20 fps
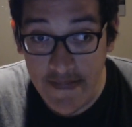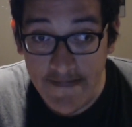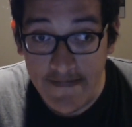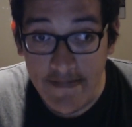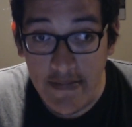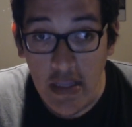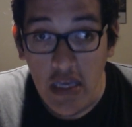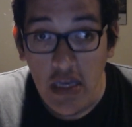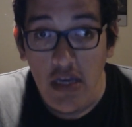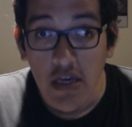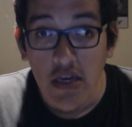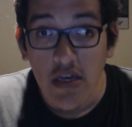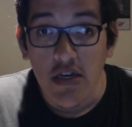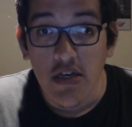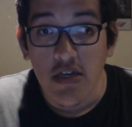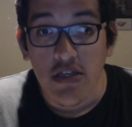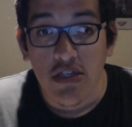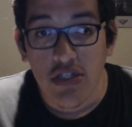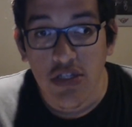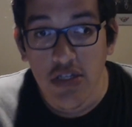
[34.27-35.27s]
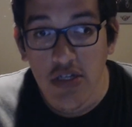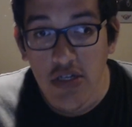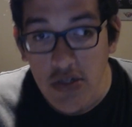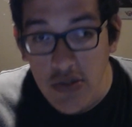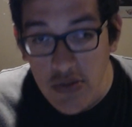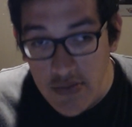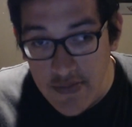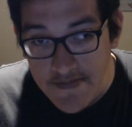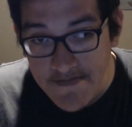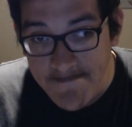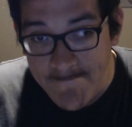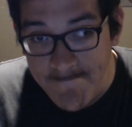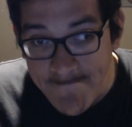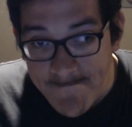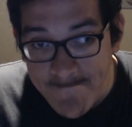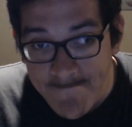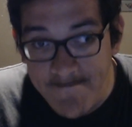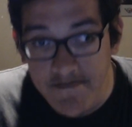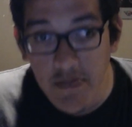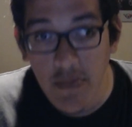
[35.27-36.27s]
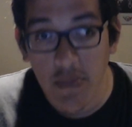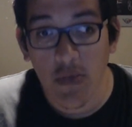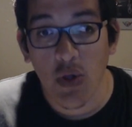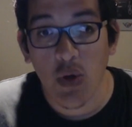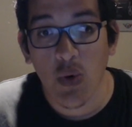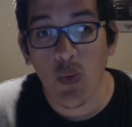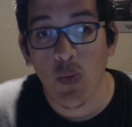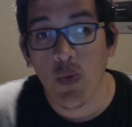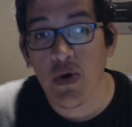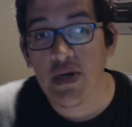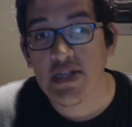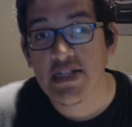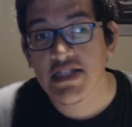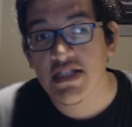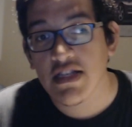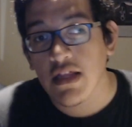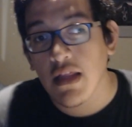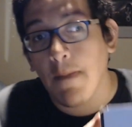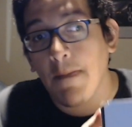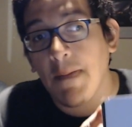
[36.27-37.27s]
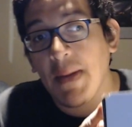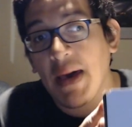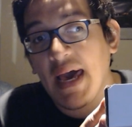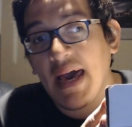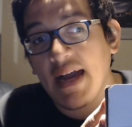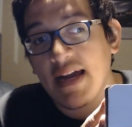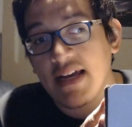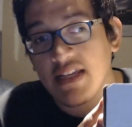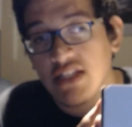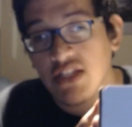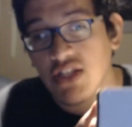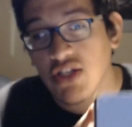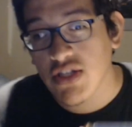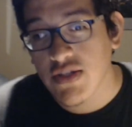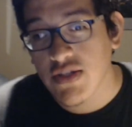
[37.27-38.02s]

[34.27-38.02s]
So, what's in the box?